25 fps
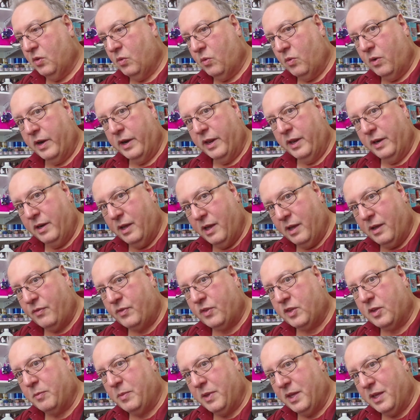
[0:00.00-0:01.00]
want
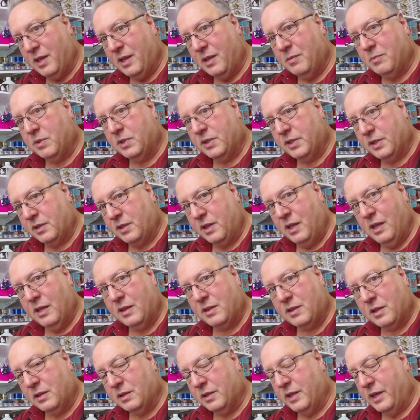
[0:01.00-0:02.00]
enough to be able to
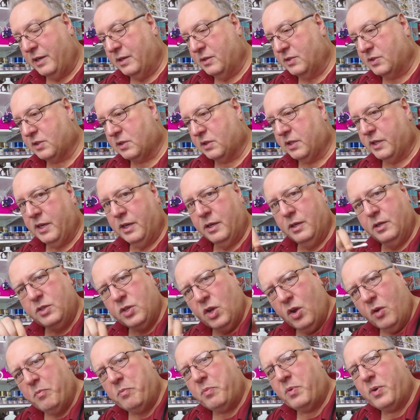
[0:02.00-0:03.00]
get the letters clean. And
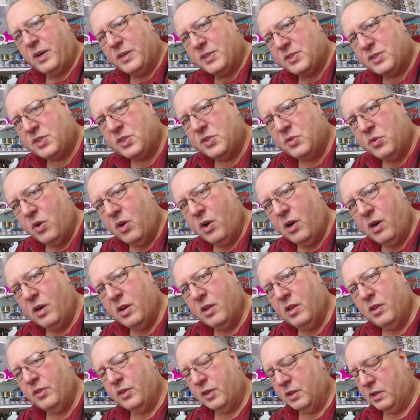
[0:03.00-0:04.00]
don't press too hard
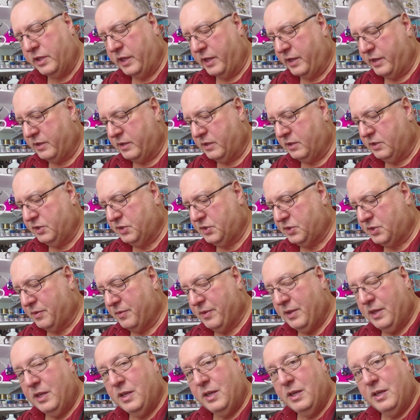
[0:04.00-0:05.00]
on the letters,
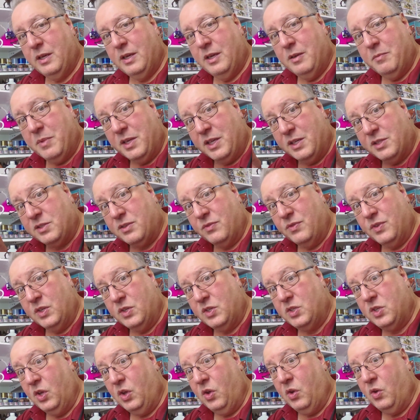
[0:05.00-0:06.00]
because if you
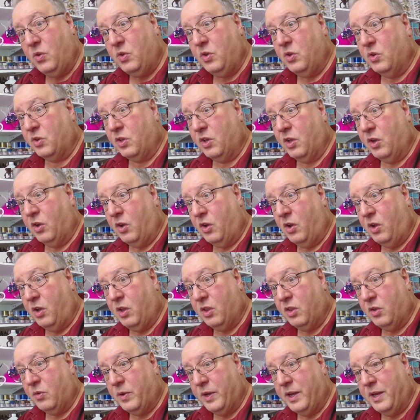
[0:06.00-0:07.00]
do, you'll go
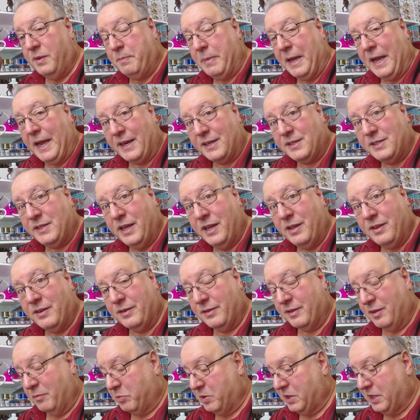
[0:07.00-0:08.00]
all the way back down
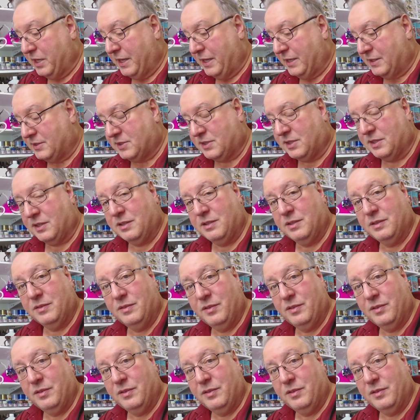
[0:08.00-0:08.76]
to the plastic,